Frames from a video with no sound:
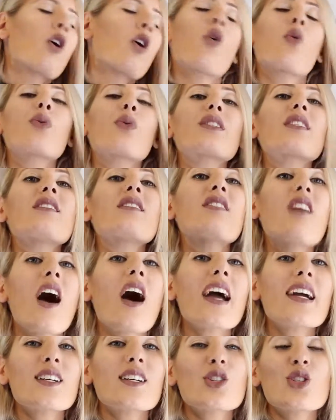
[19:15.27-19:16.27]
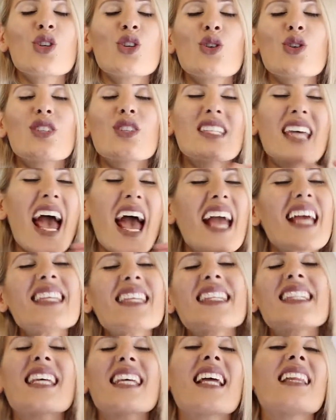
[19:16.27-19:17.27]
was like to
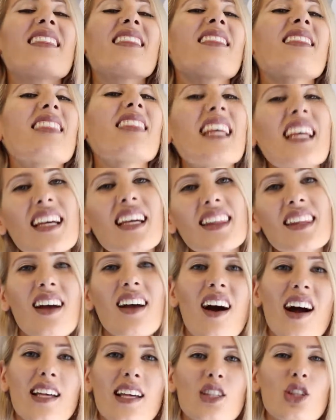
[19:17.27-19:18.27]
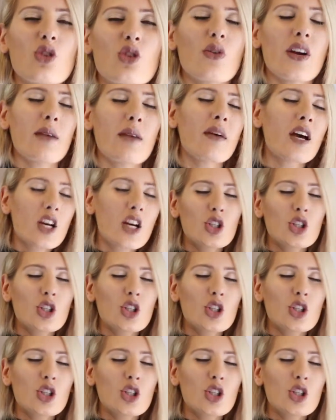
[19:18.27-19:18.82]
taste and lick the ice cream,